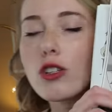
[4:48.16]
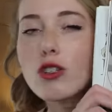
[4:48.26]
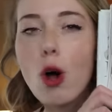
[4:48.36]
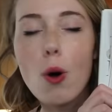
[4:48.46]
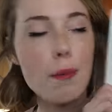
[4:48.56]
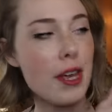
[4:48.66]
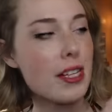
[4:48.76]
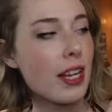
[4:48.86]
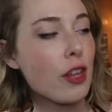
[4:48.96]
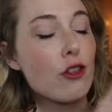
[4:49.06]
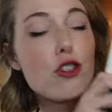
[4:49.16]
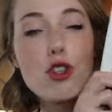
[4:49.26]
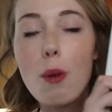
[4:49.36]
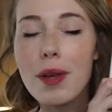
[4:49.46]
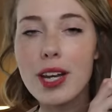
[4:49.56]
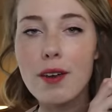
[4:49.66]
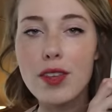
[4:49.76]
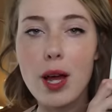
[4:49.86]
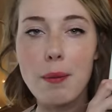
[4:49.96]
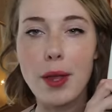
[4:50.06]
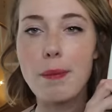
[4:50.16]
so amazing, and there's so many of them.